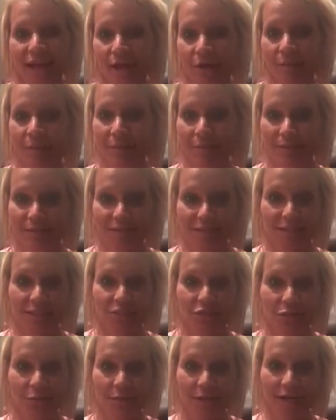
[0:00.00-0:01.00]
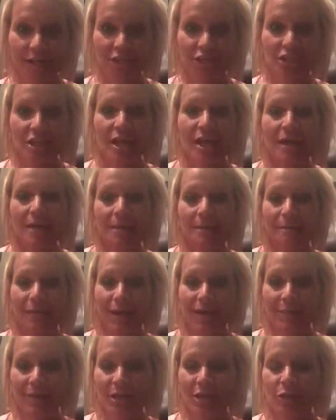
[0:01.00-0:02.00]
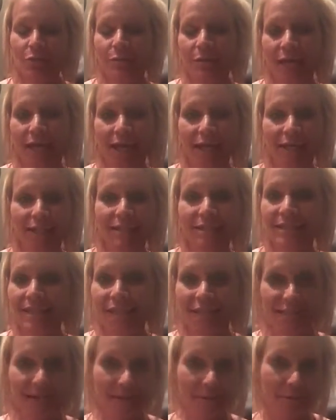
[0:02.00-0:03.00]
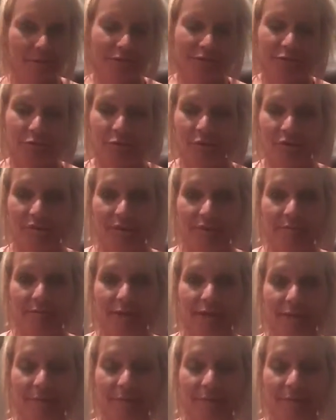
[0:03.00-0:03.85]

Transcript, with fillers: helped my business so much Maybe you can't set a timer for 45